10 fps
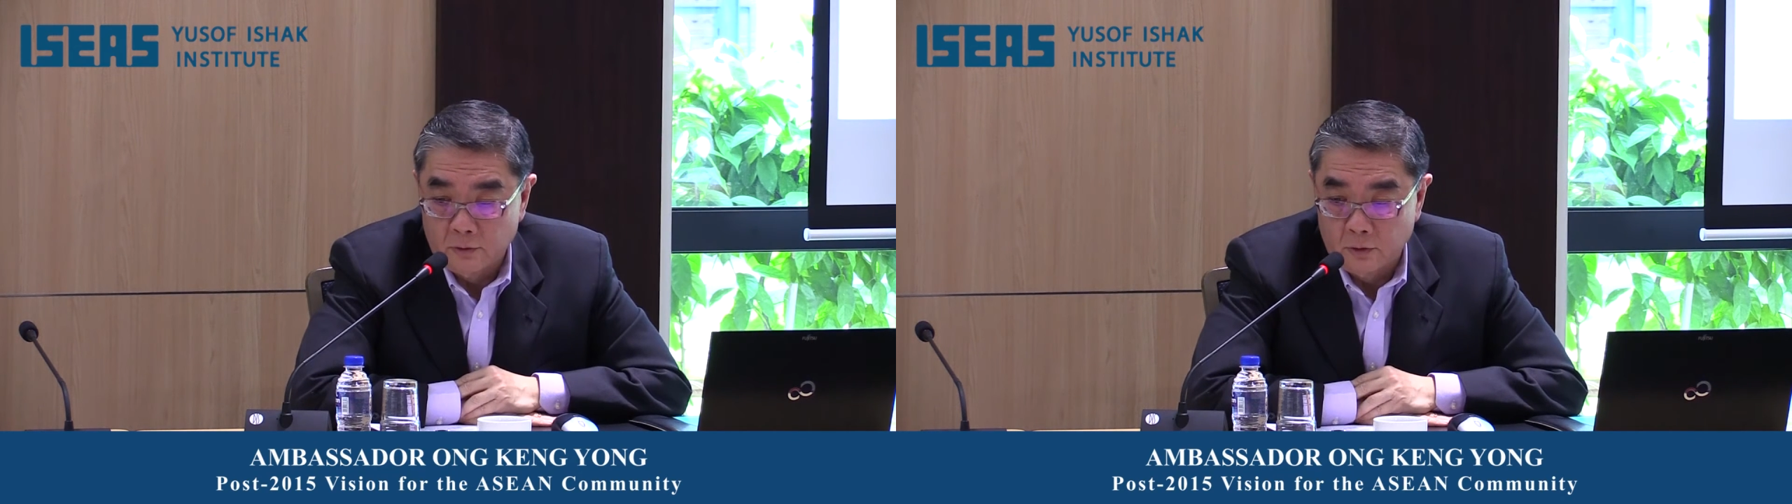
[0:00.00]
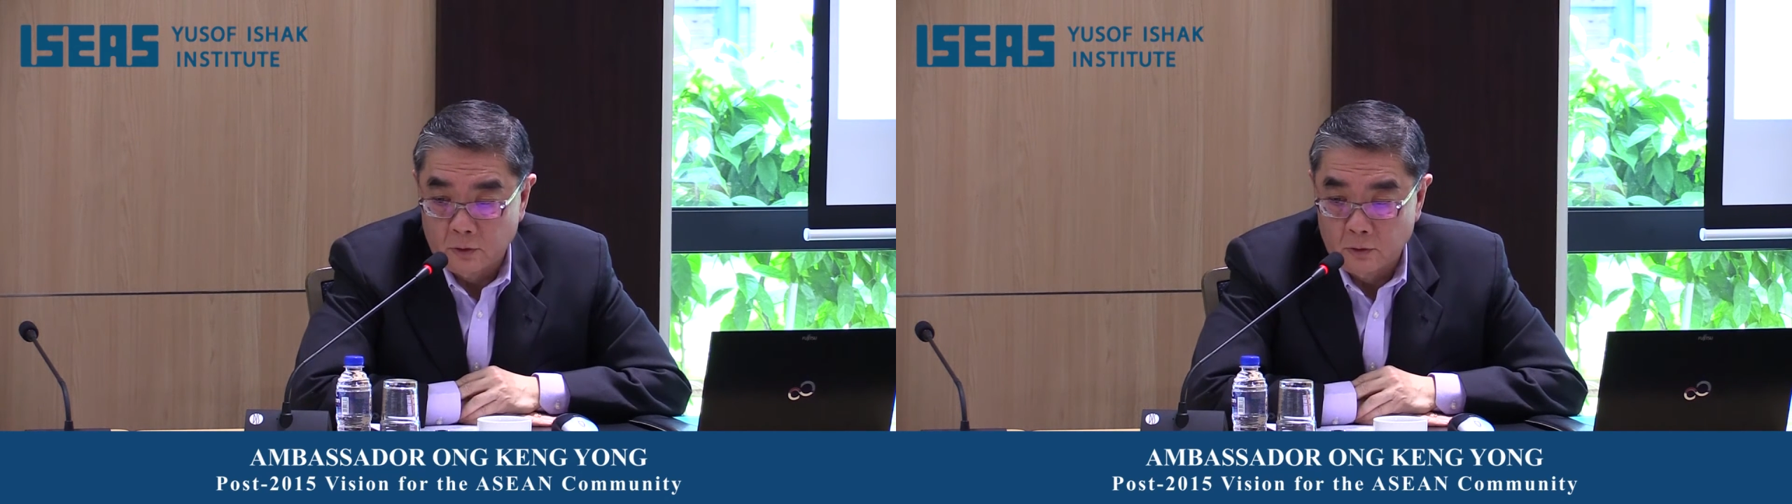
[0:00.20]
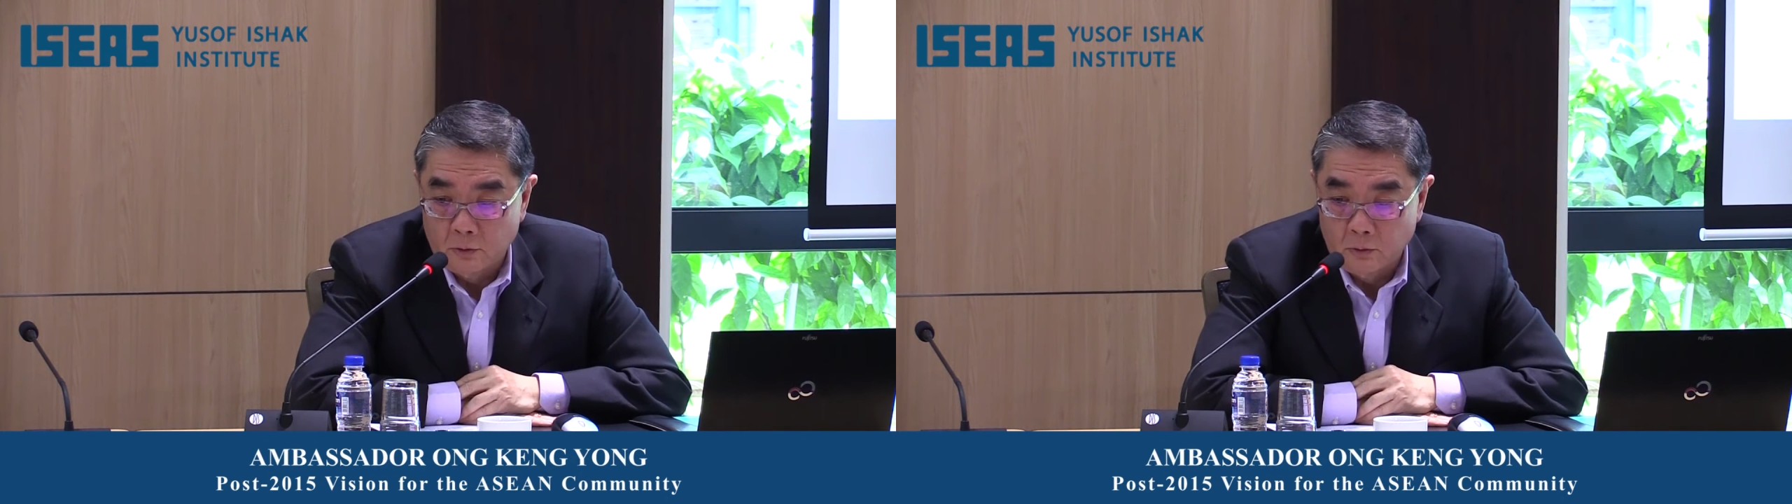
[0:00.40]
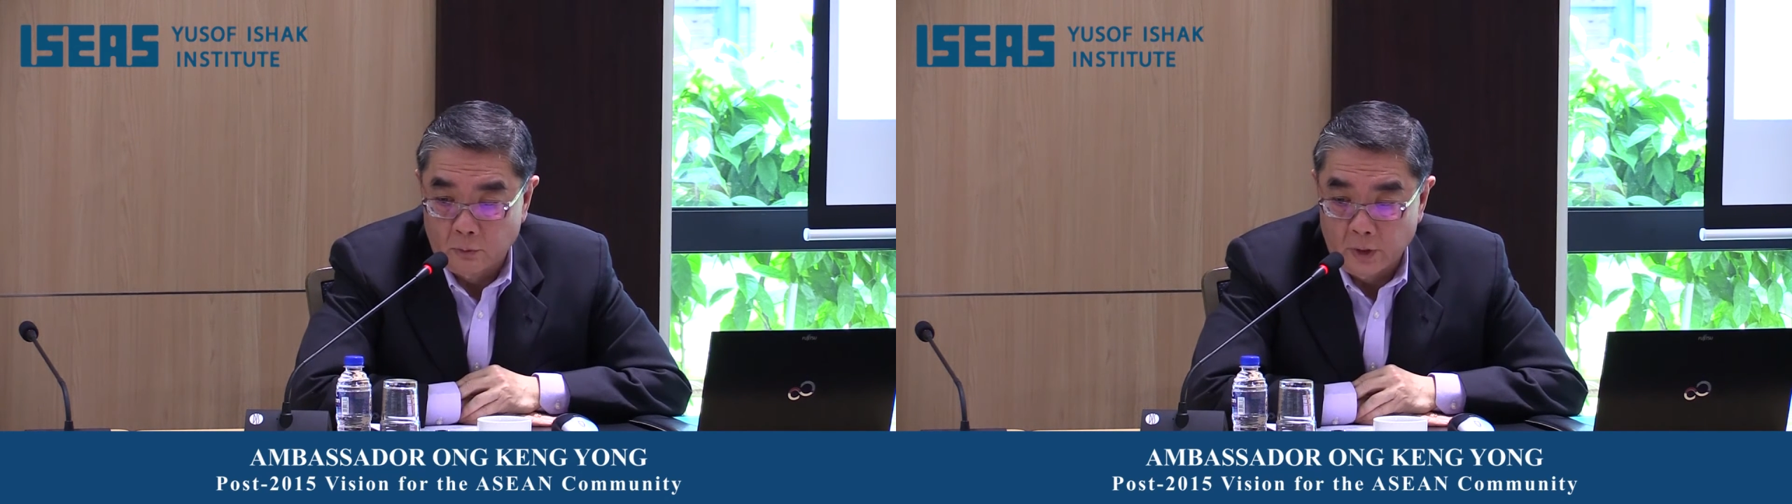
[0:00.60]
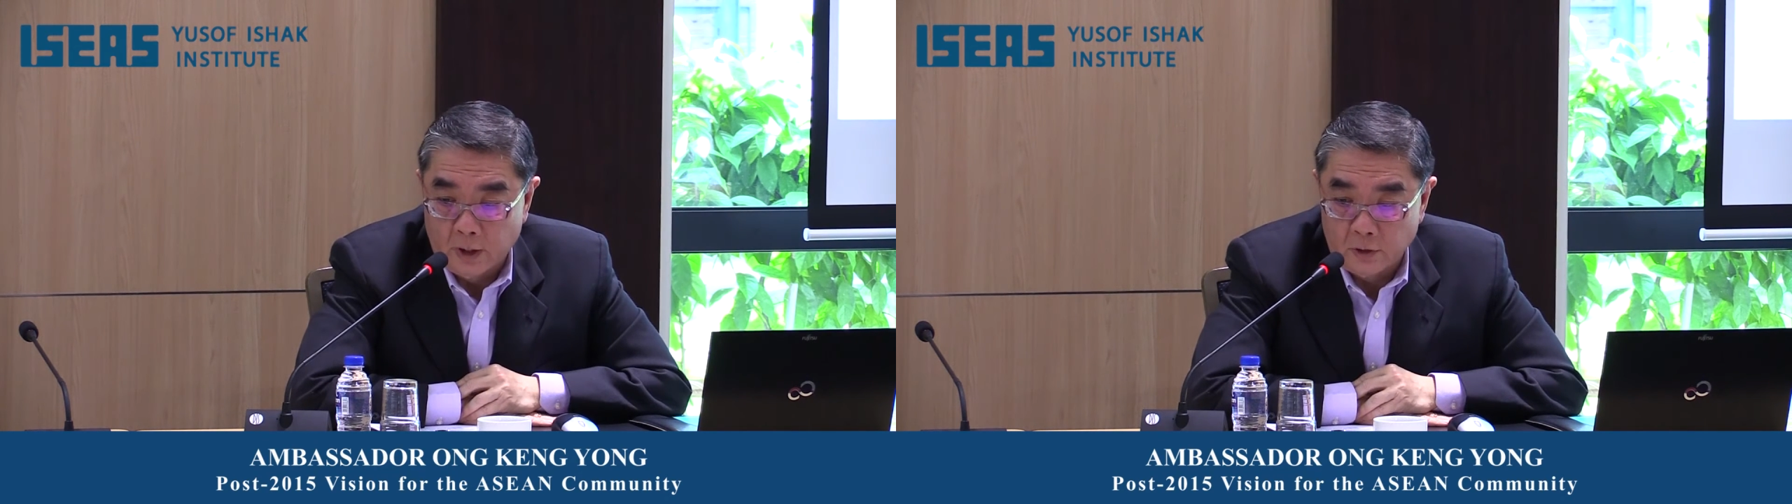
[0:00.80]
so
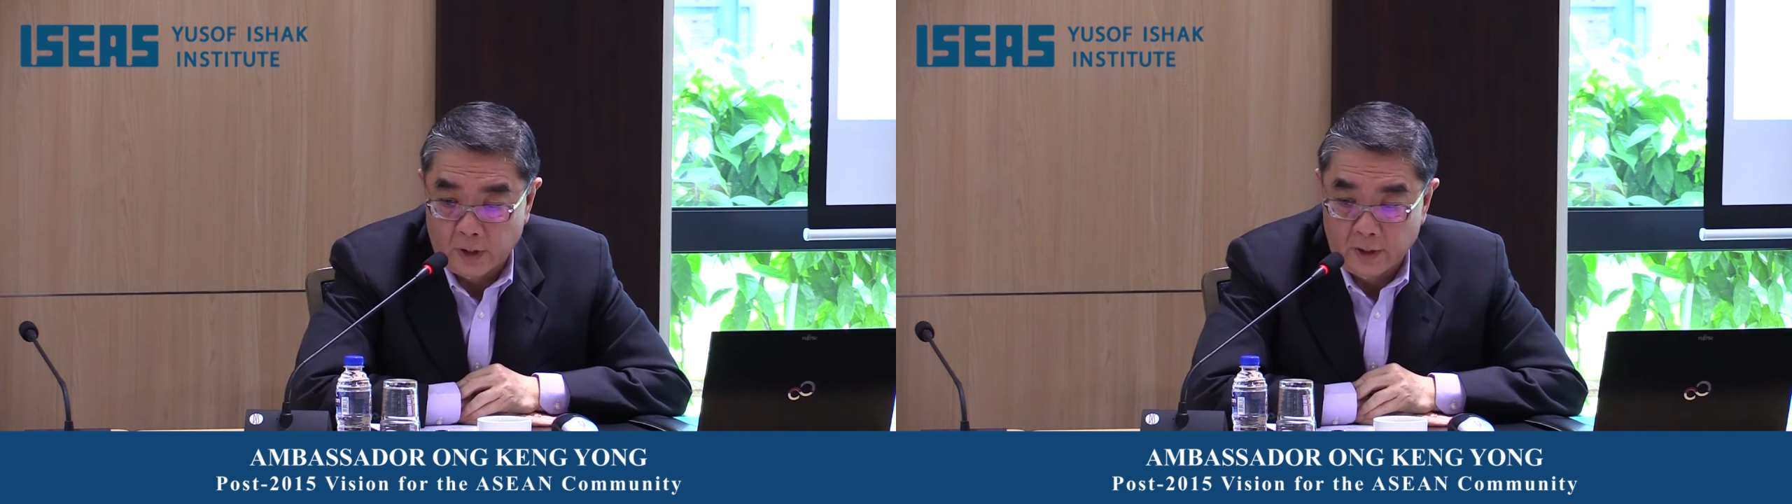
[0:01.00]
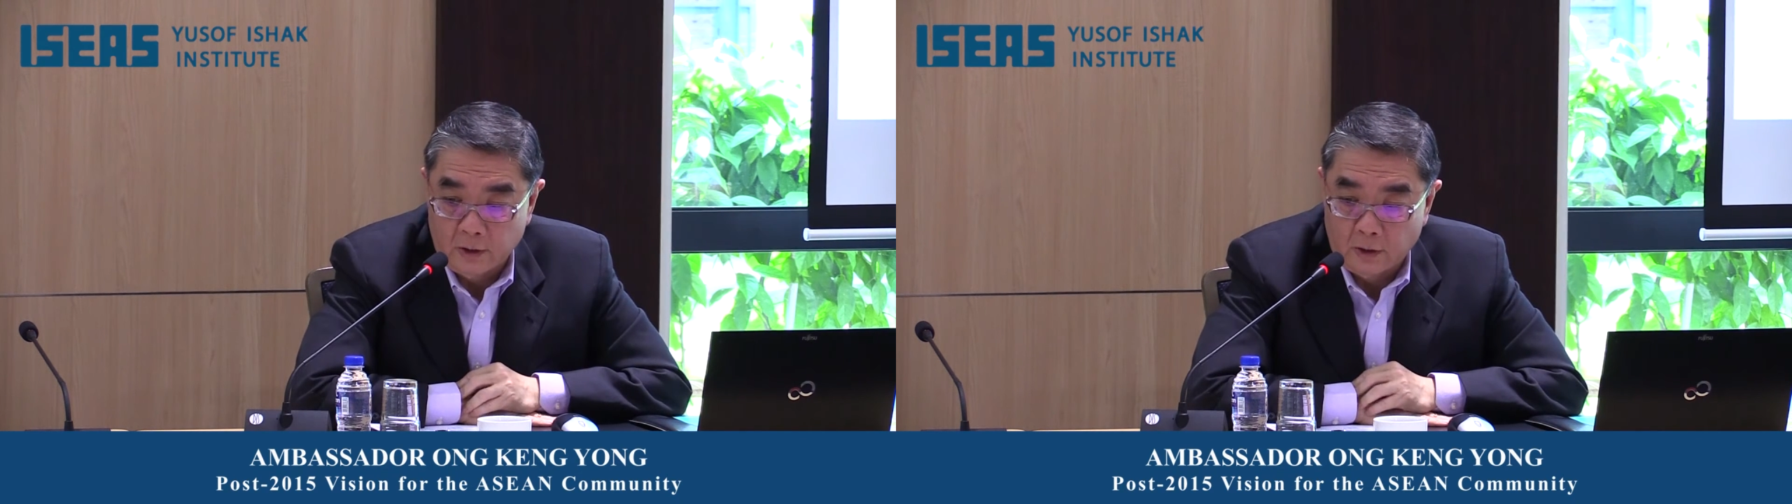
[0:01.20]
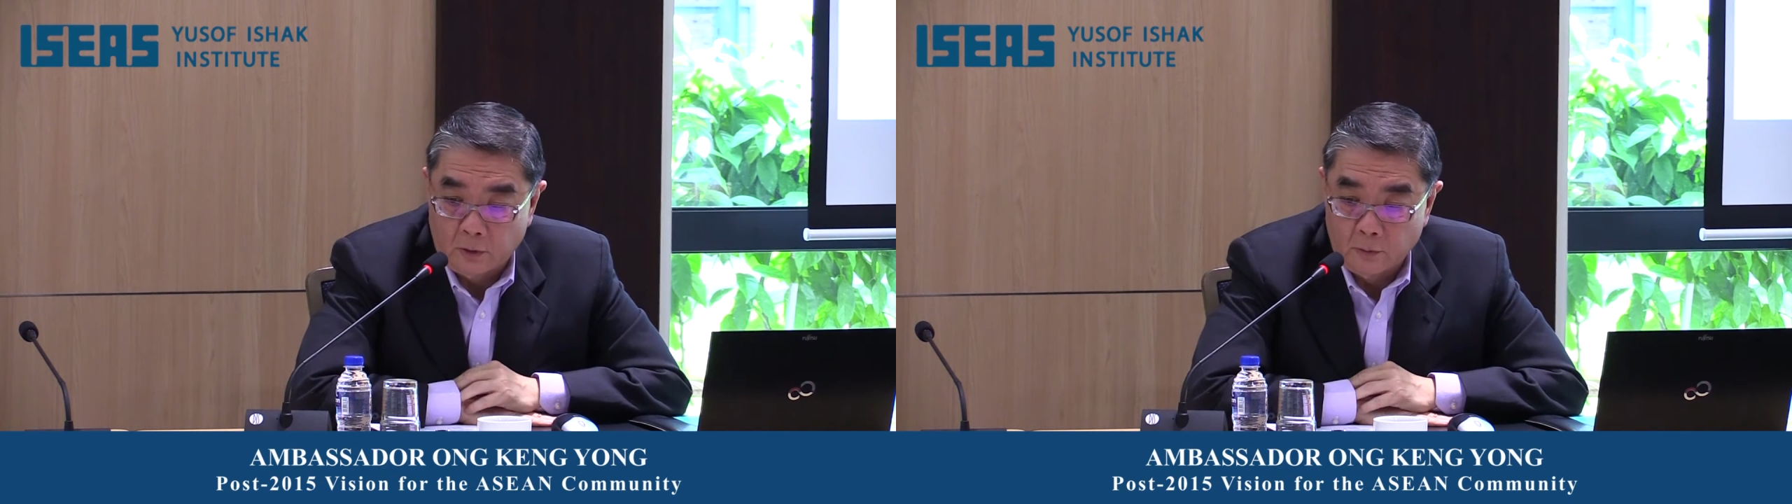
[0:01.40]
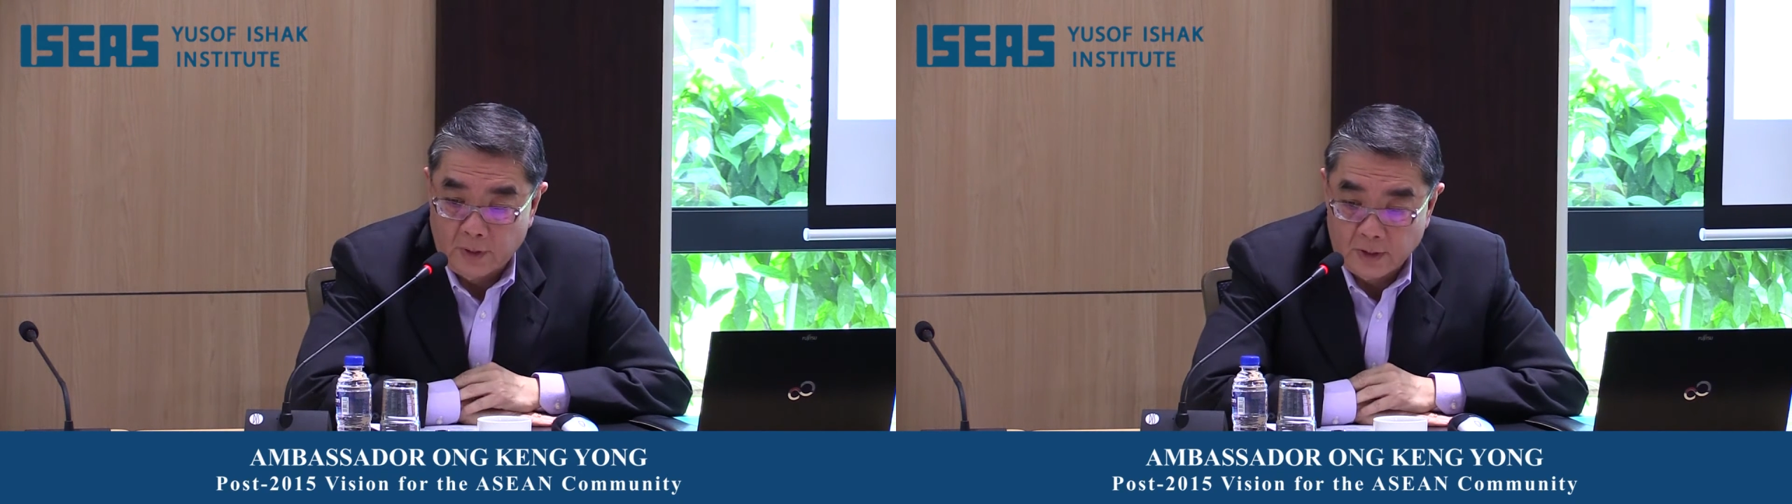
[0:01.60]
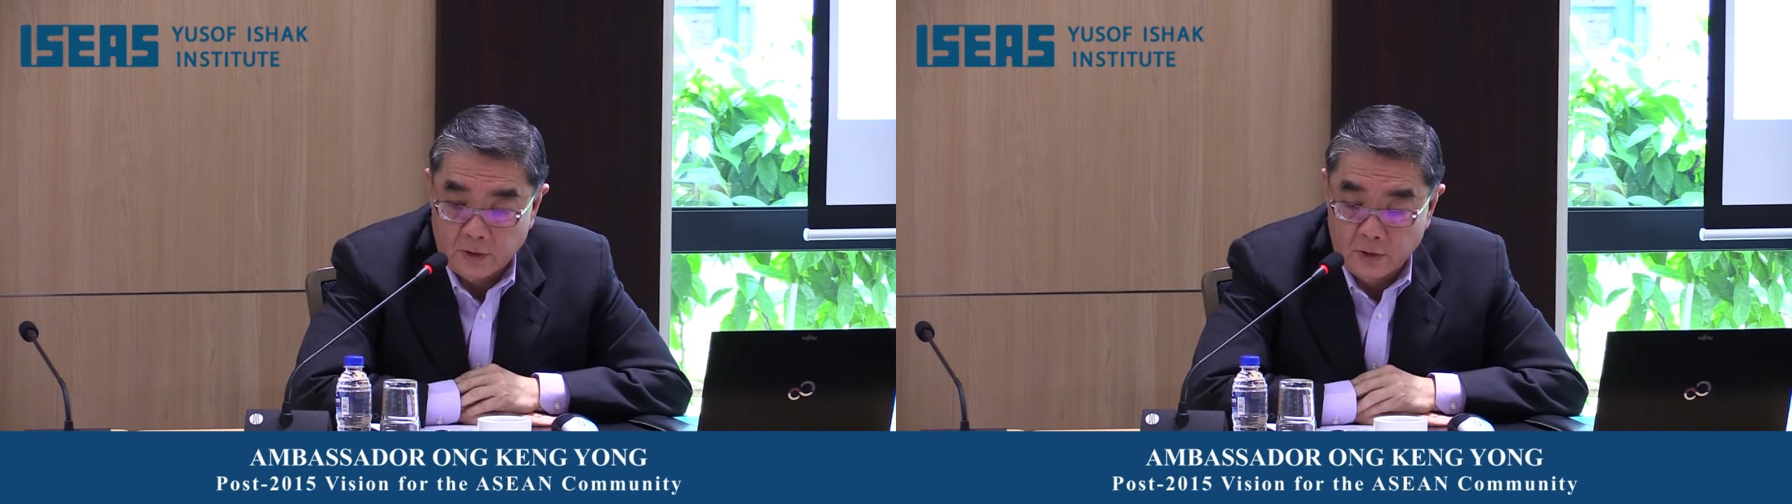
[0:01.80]
we are trying our
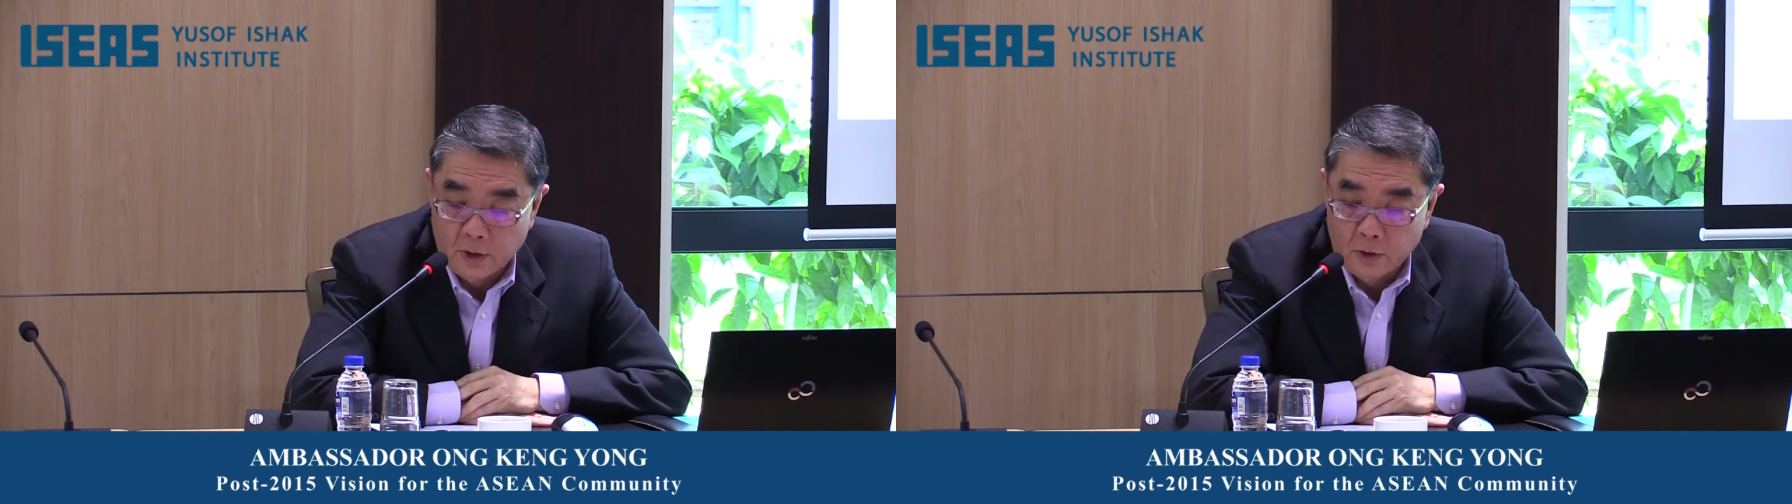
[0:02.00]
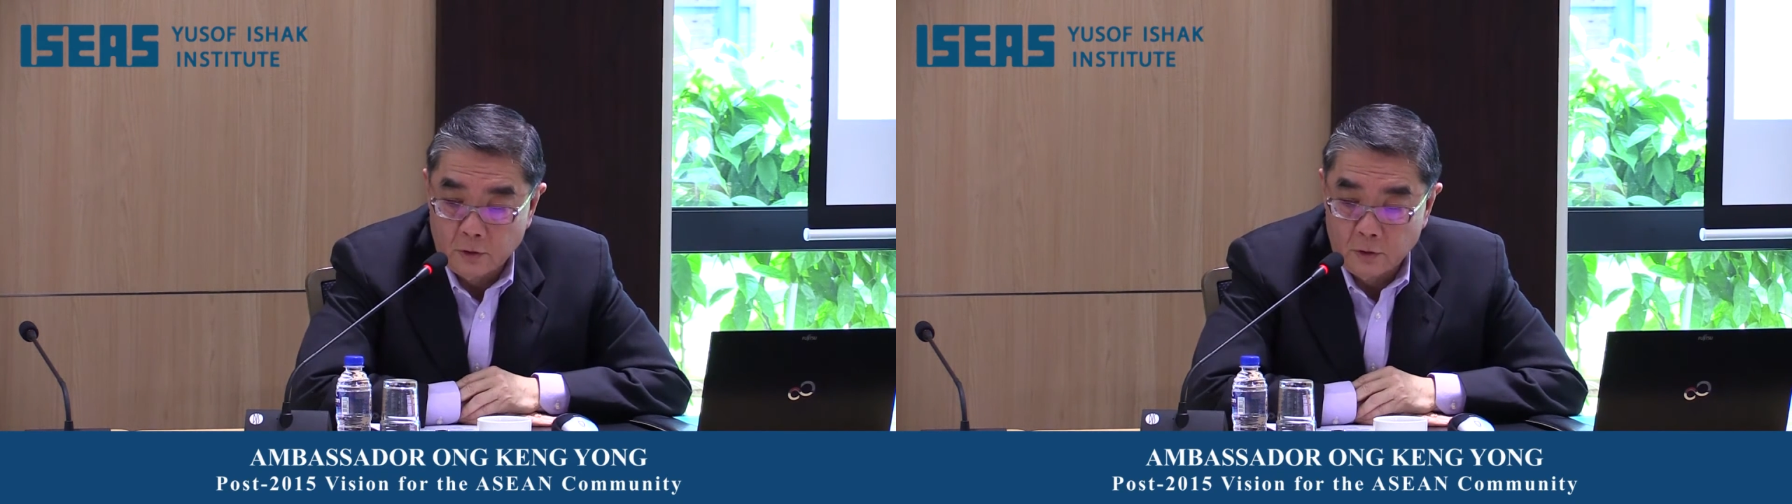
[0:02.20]
best